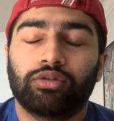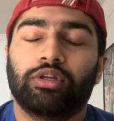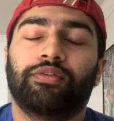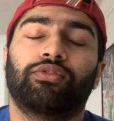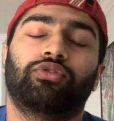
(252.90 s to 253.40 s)

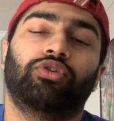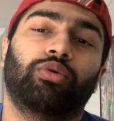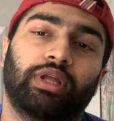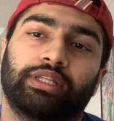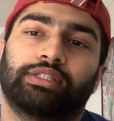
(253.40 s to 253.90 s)
If you don't
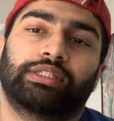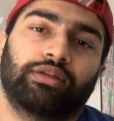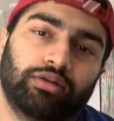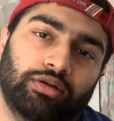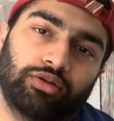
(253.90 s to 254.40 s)
like the
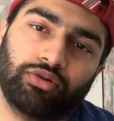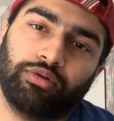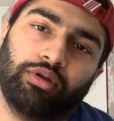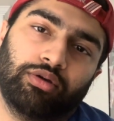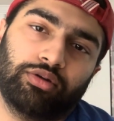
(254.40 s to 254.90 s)
skill, you're
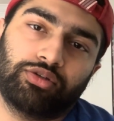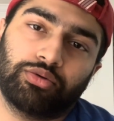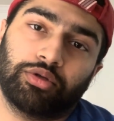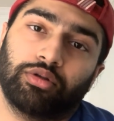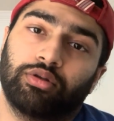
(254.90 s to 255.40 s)
only going to
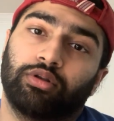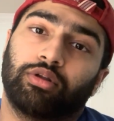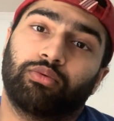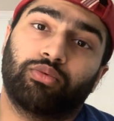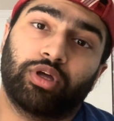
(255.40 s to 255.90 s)
do it
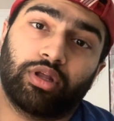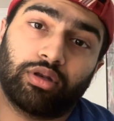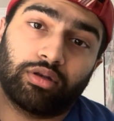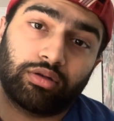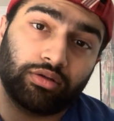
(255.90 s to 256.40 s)

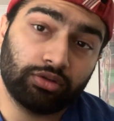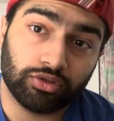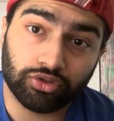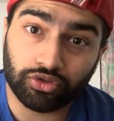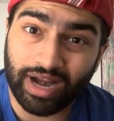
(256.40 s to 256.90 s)
when
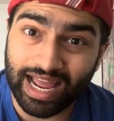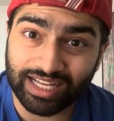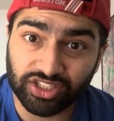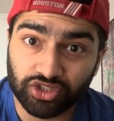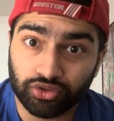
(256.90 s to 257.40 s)
you're
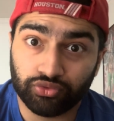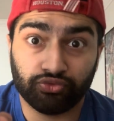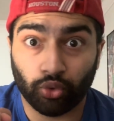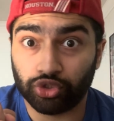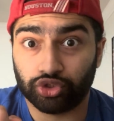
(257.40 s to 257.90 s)
asked to,
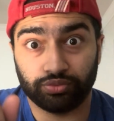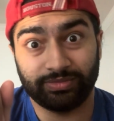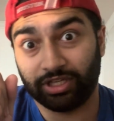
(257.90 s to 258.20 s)
forced to,